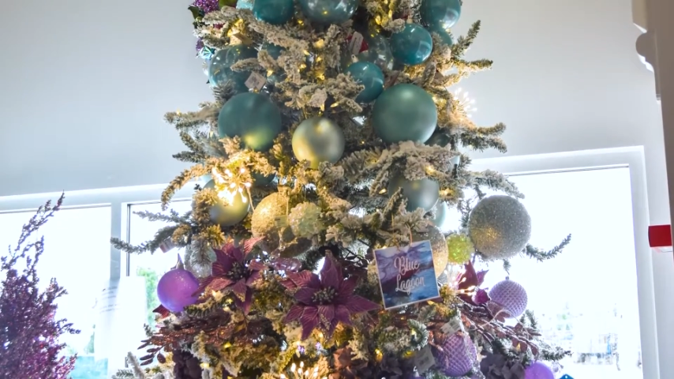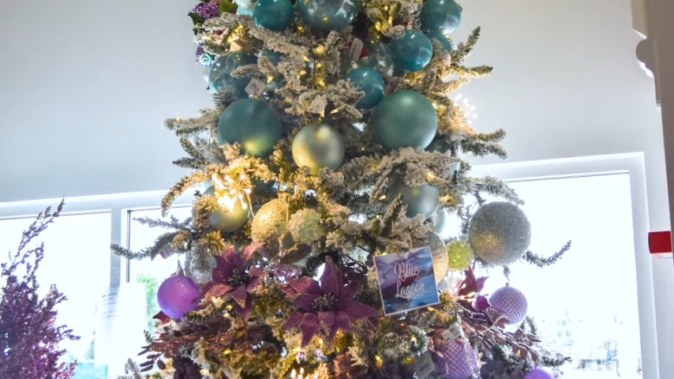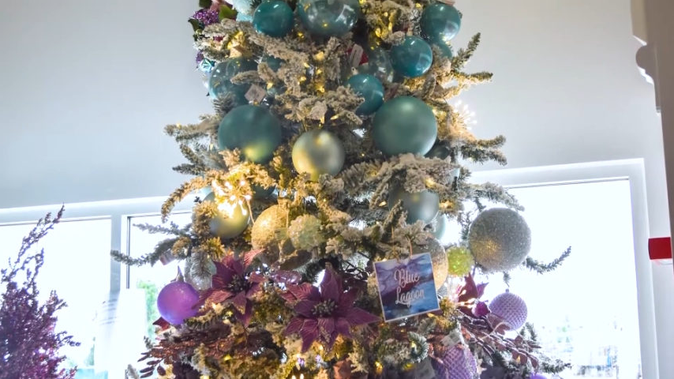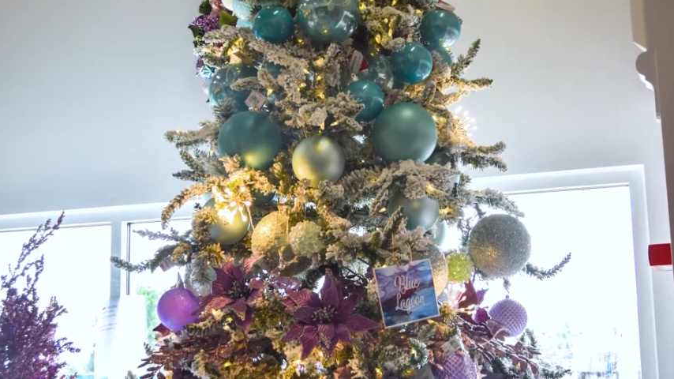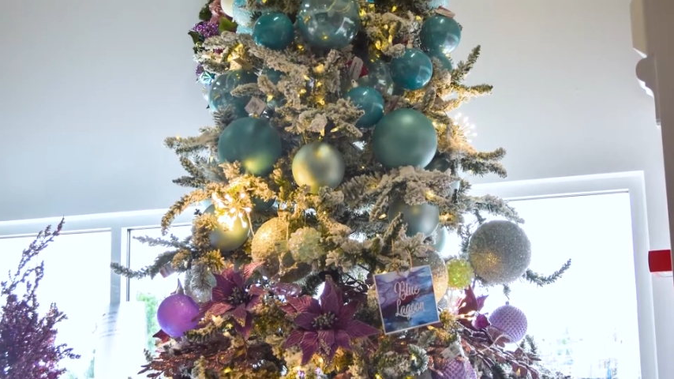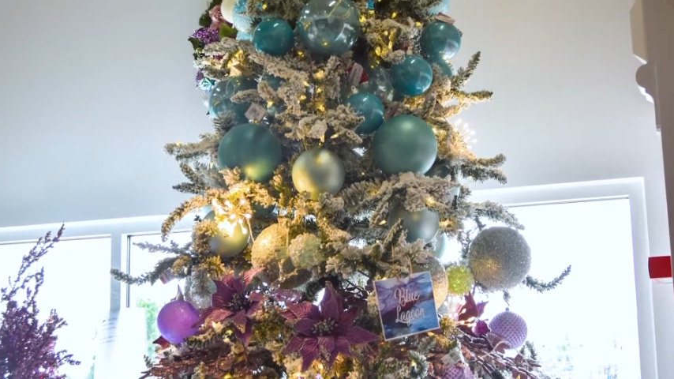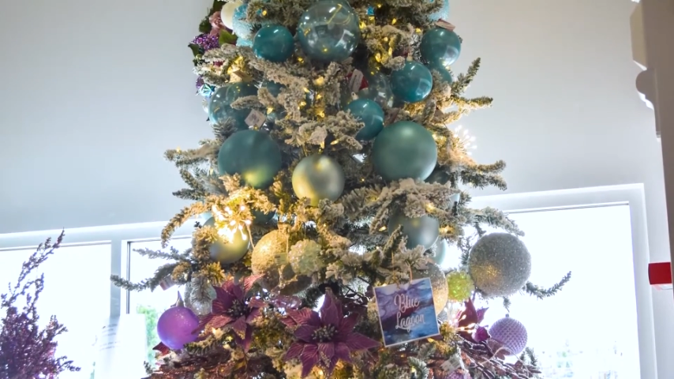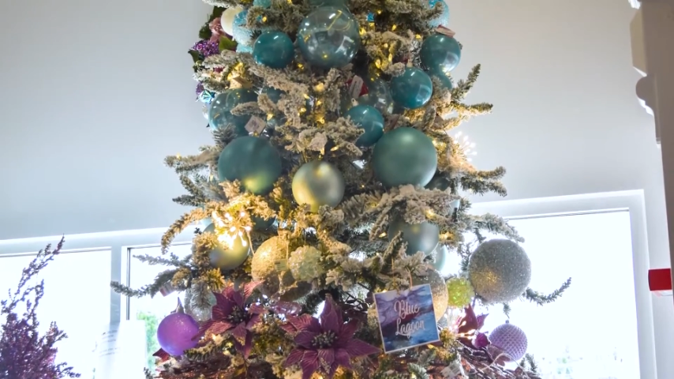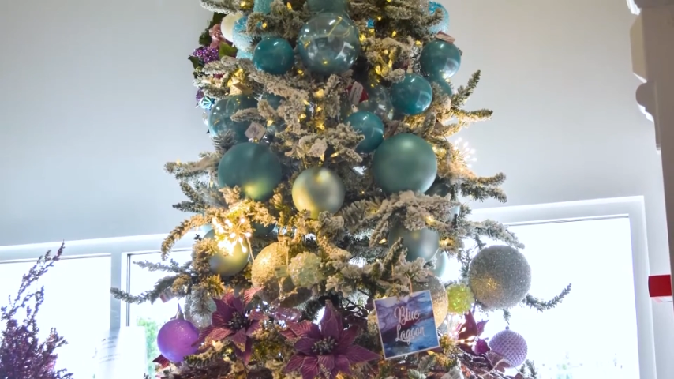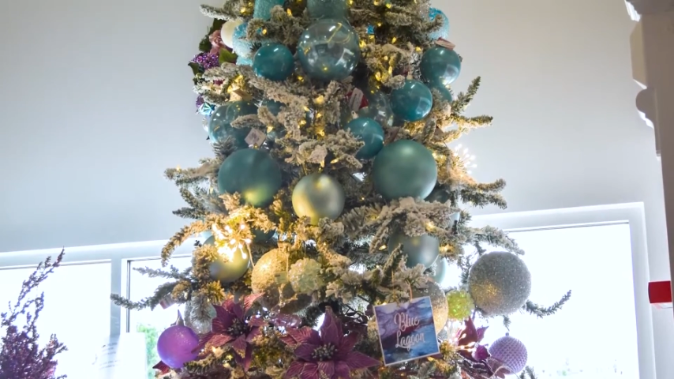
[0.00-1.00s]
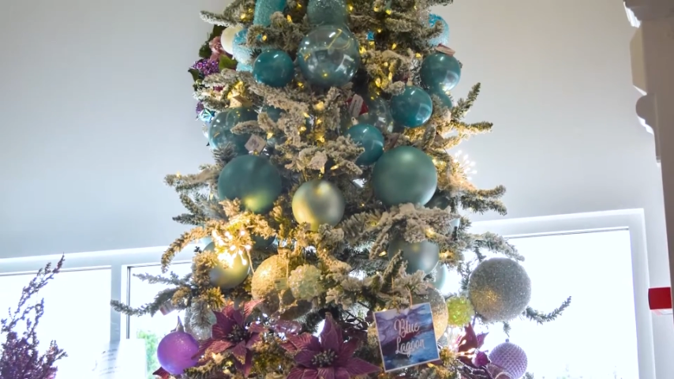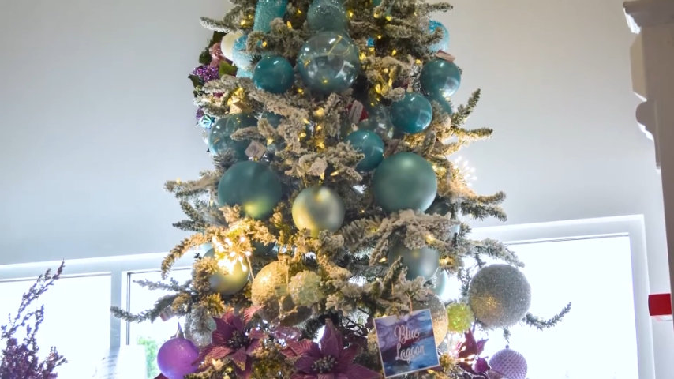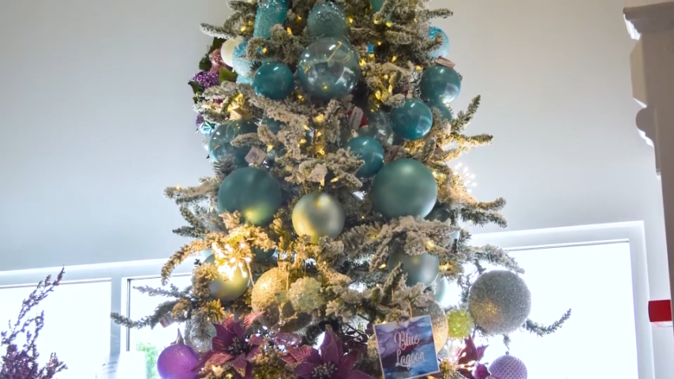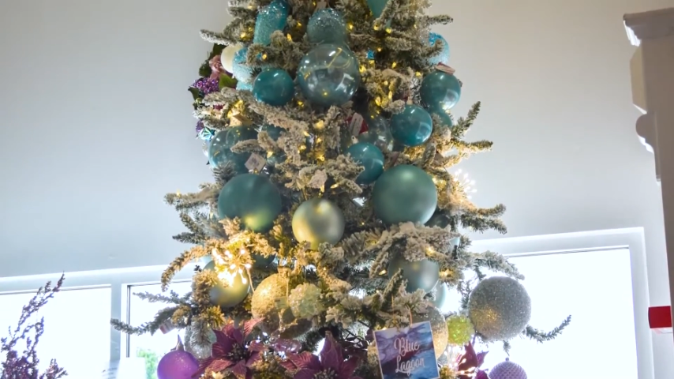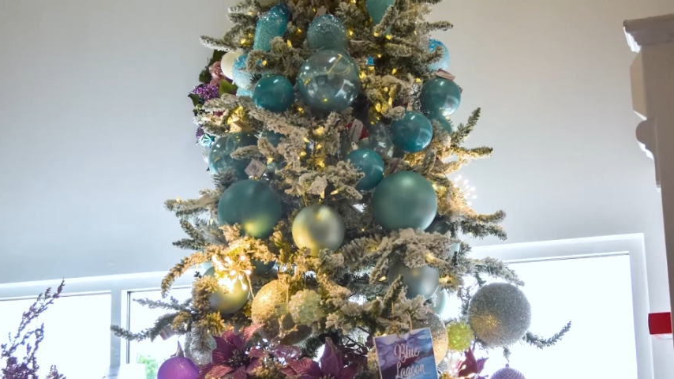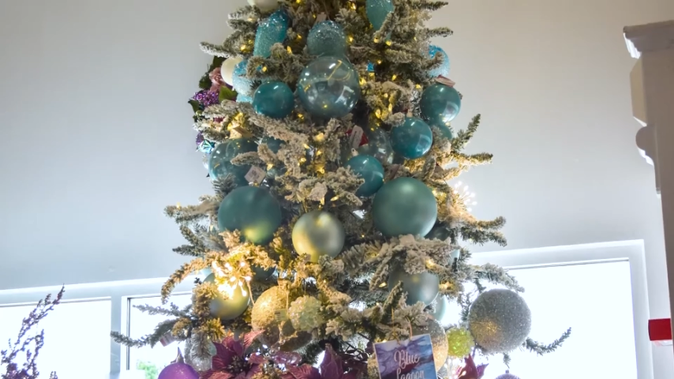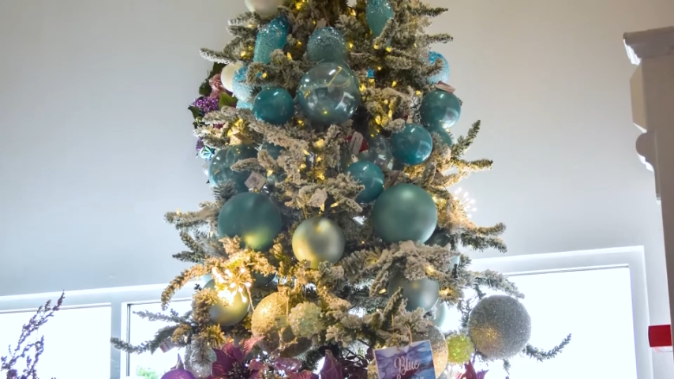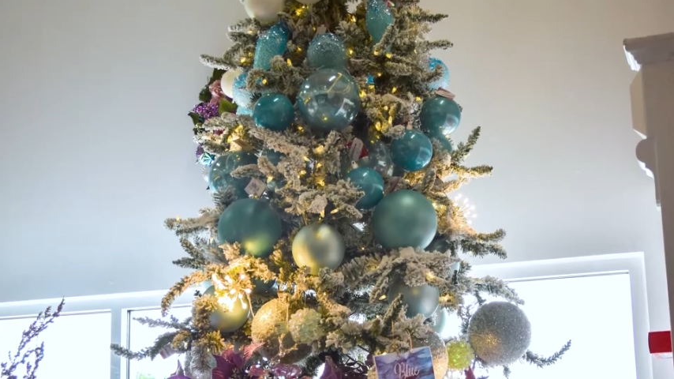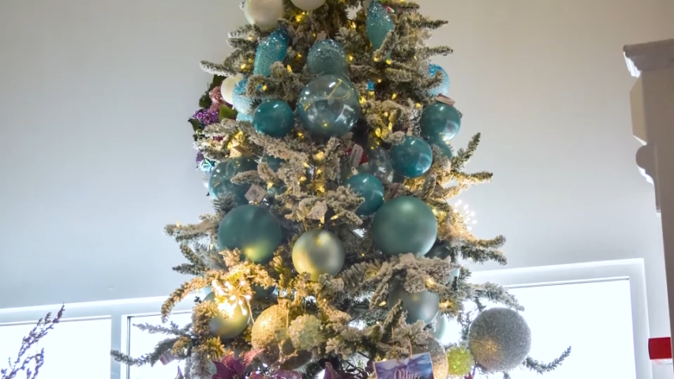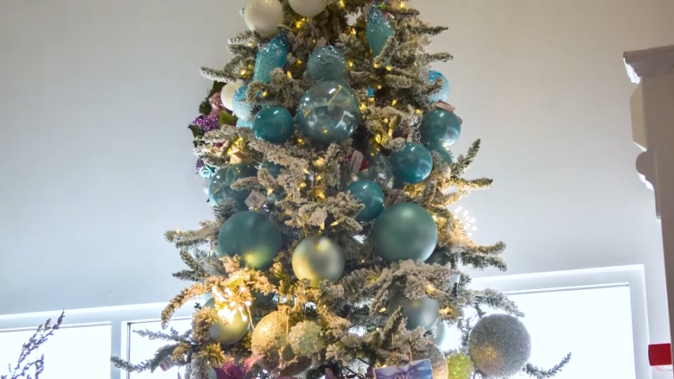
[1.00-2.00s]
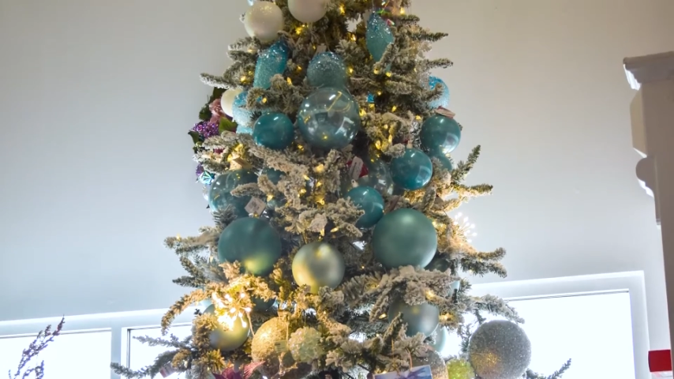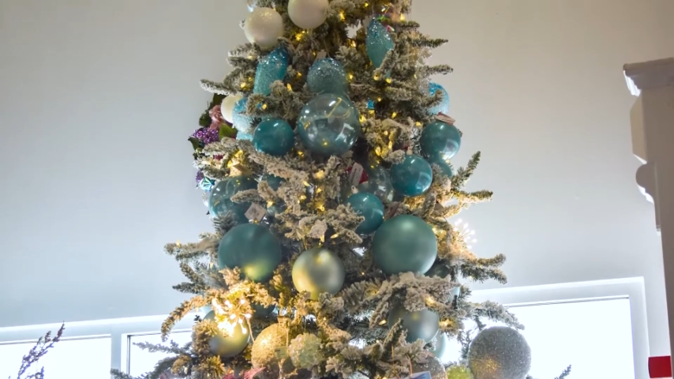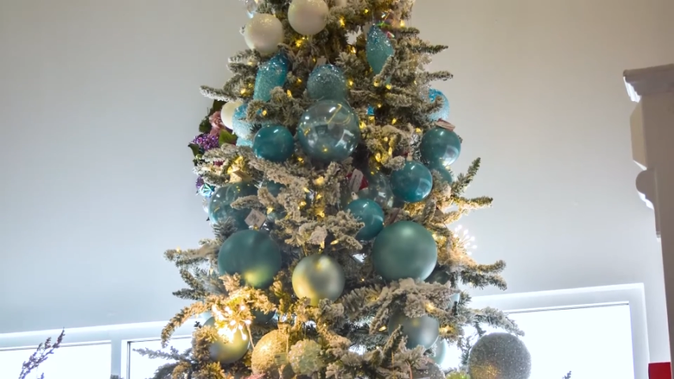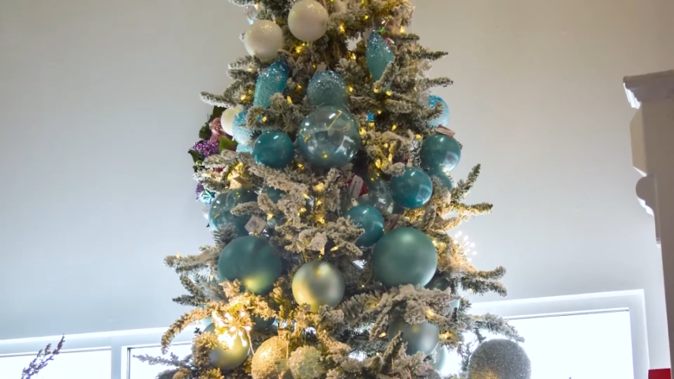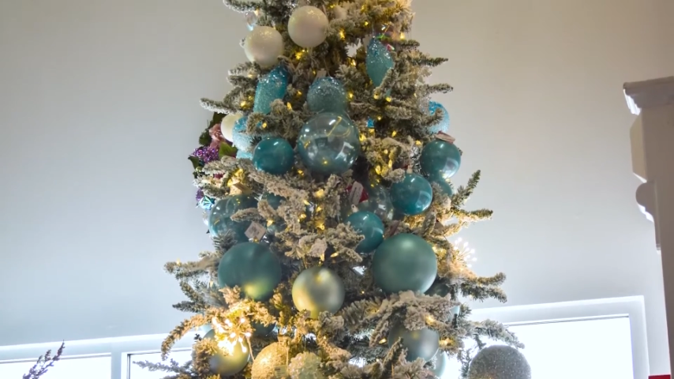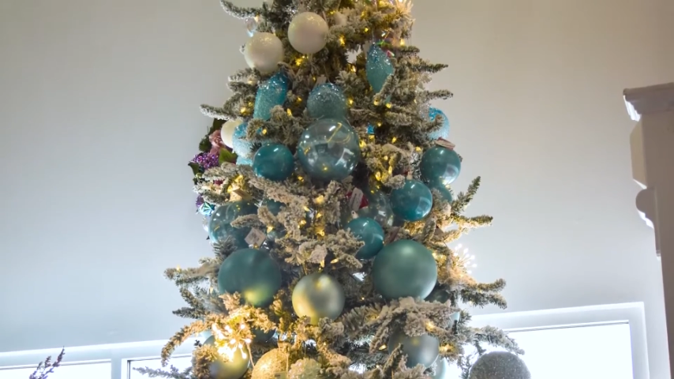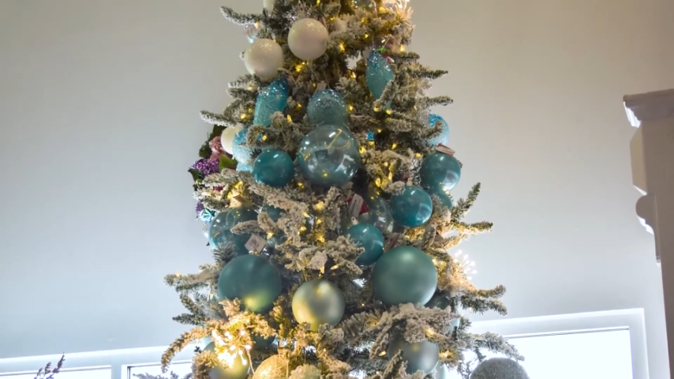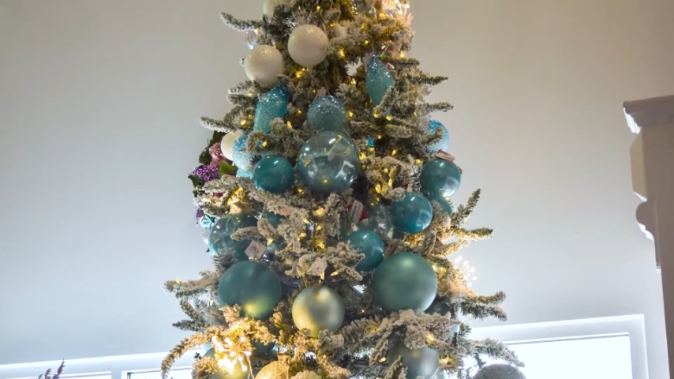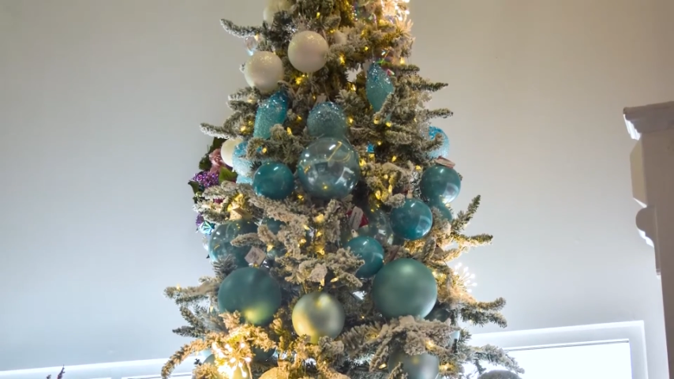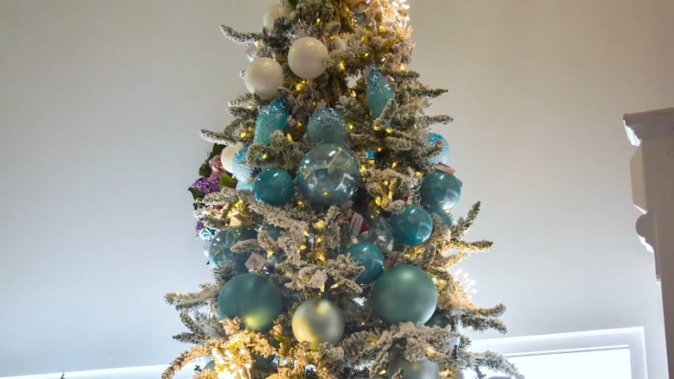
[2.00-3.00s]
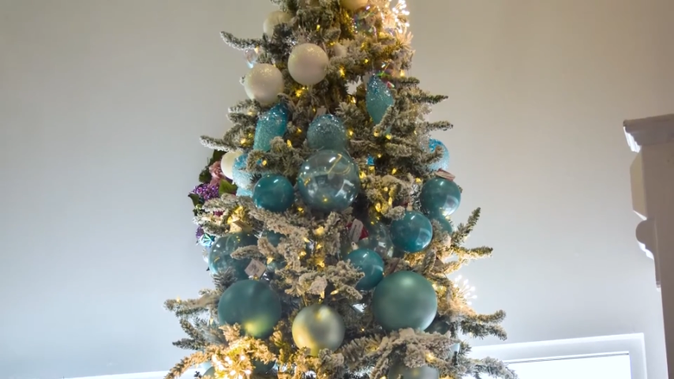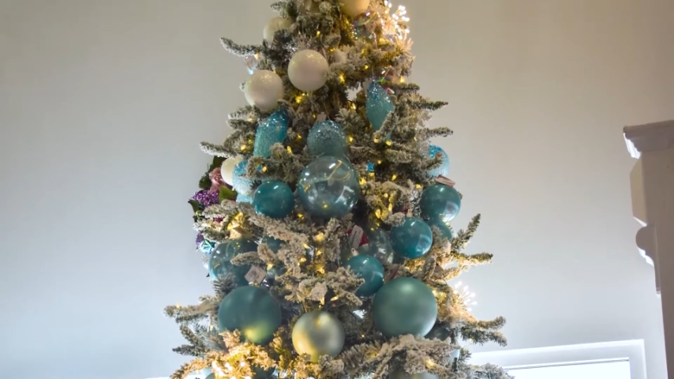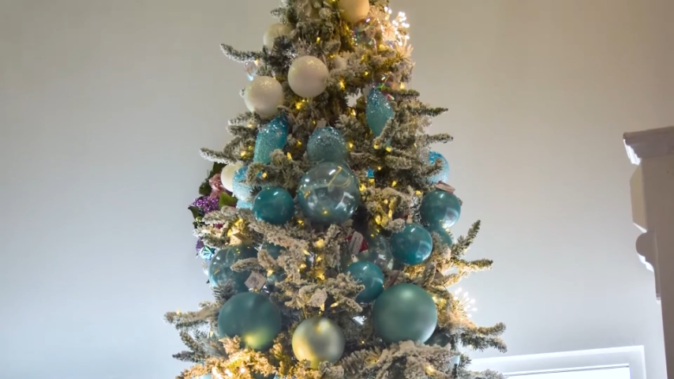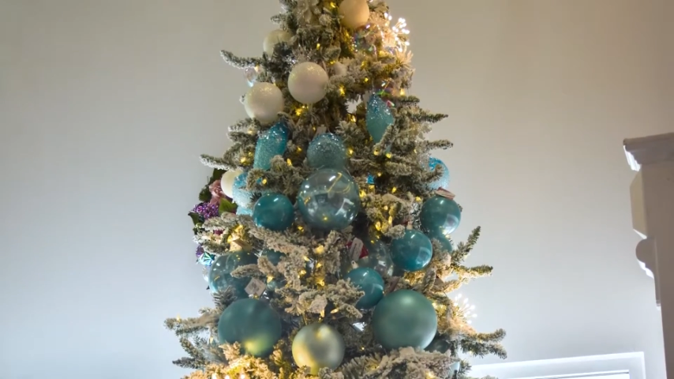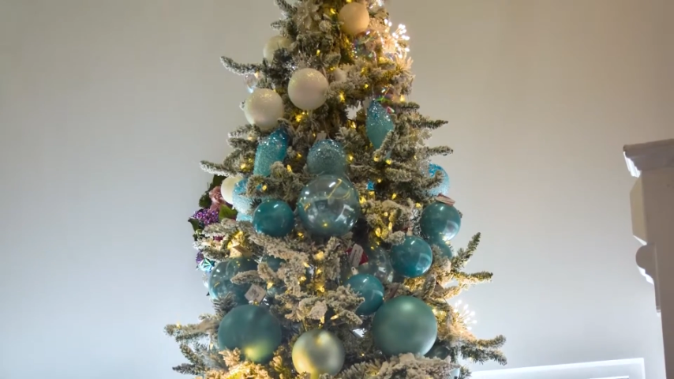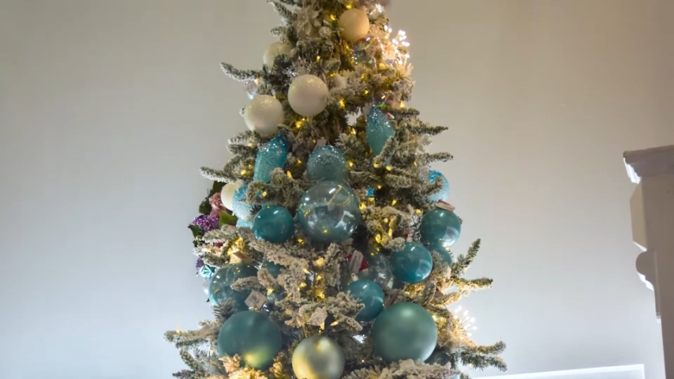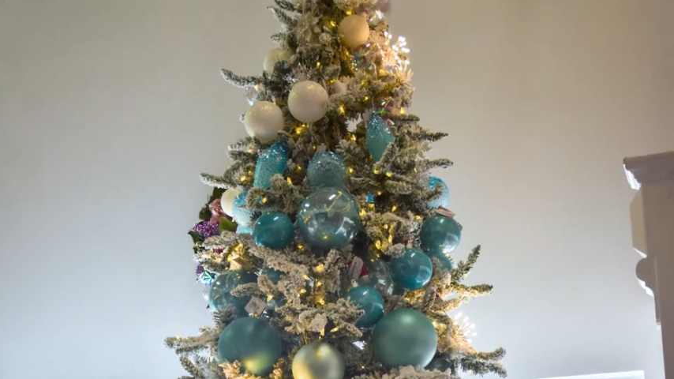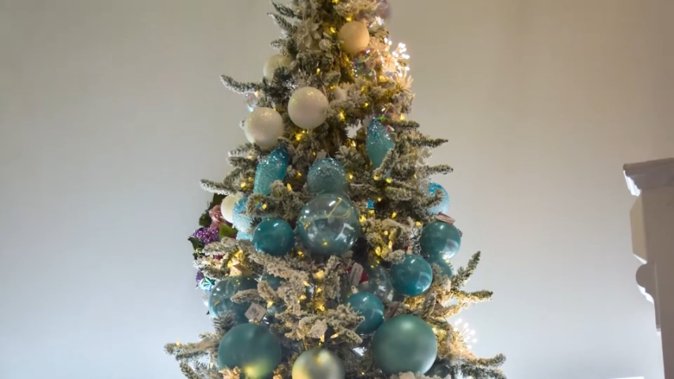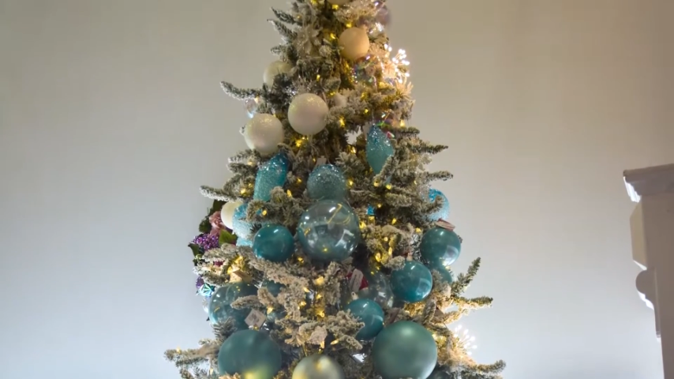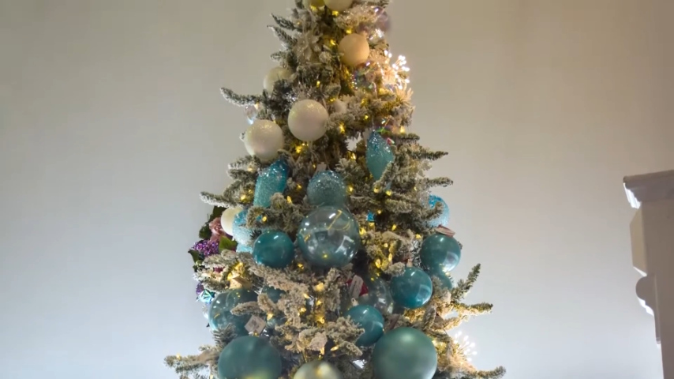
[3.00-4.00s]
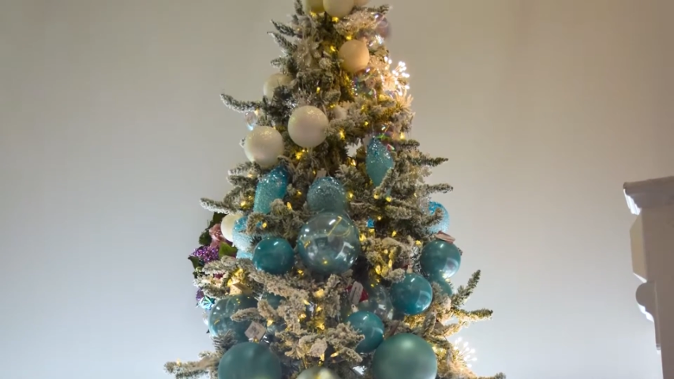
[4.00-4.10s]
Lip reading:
[unreadable: no face in view]